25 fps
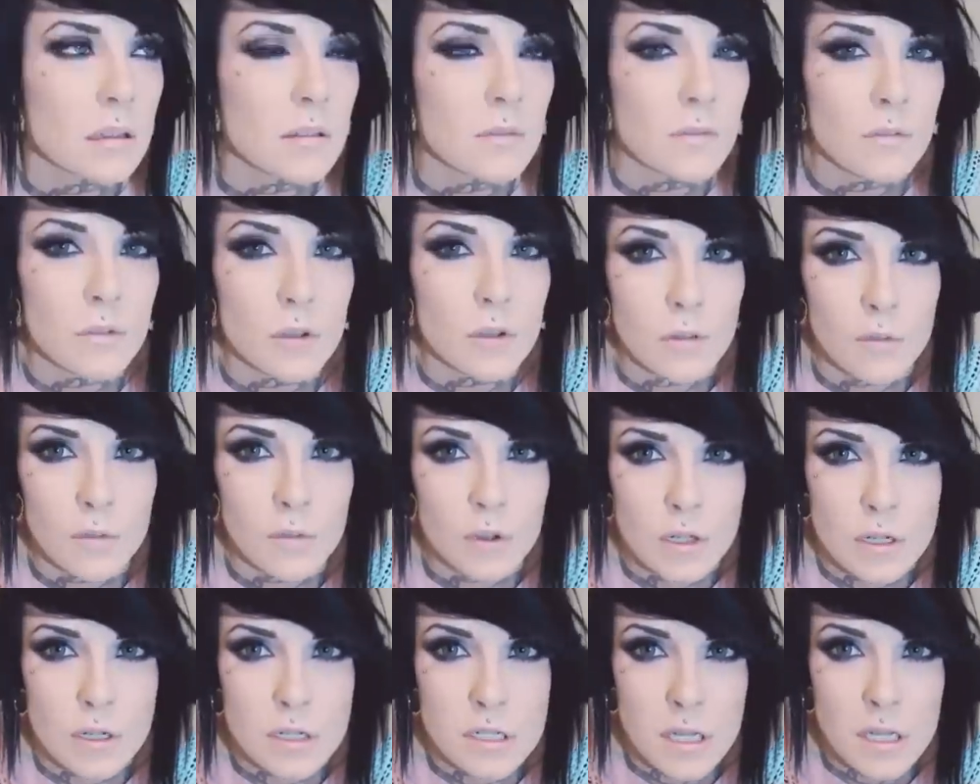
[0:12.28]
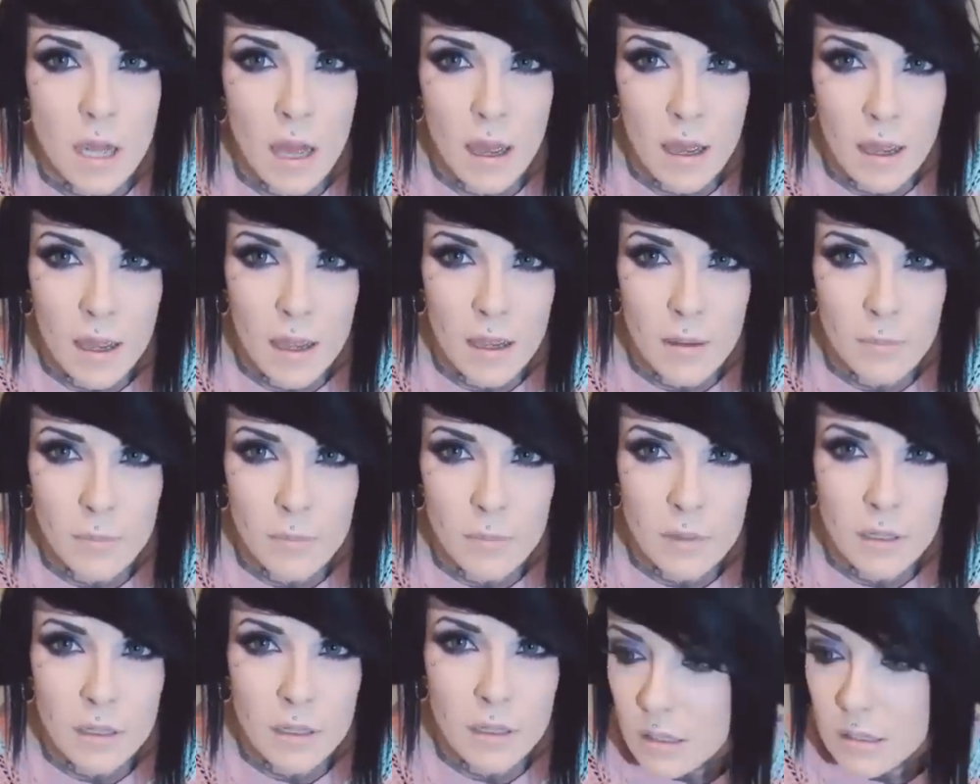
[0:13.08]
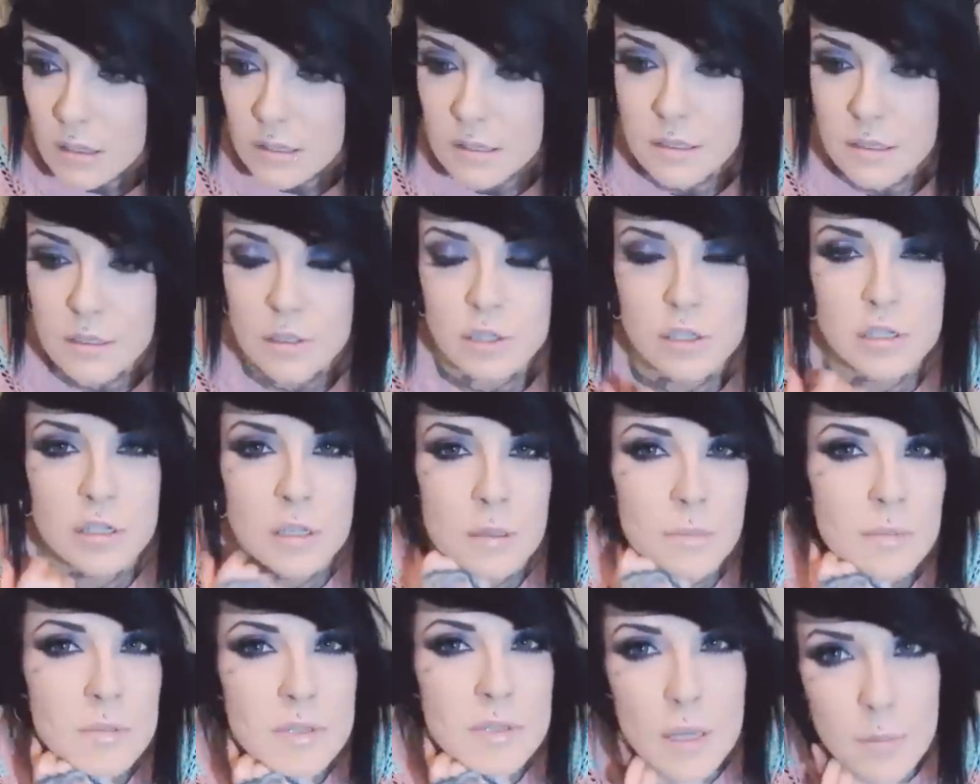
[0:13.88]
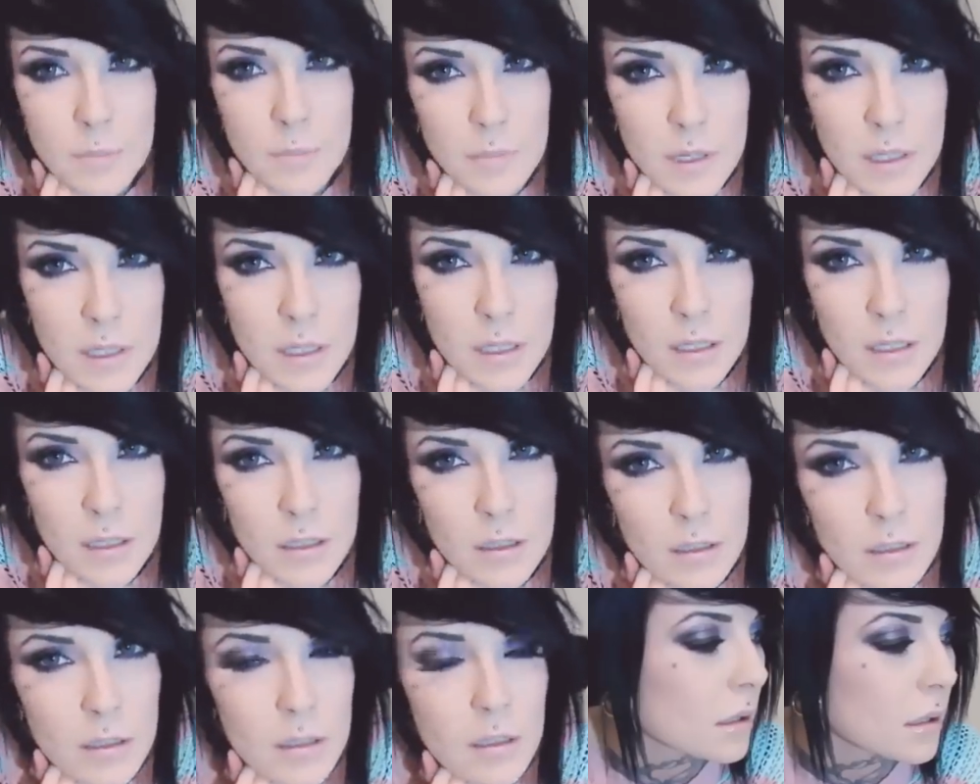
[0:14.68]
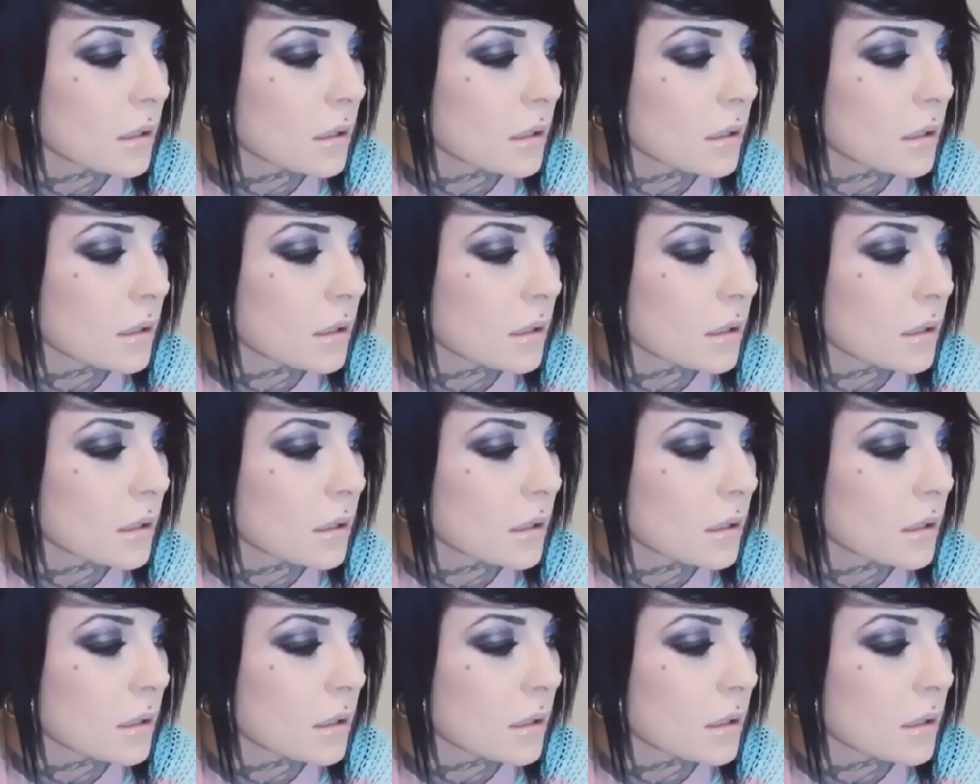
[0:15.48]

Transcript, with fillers: for the first time to ship something.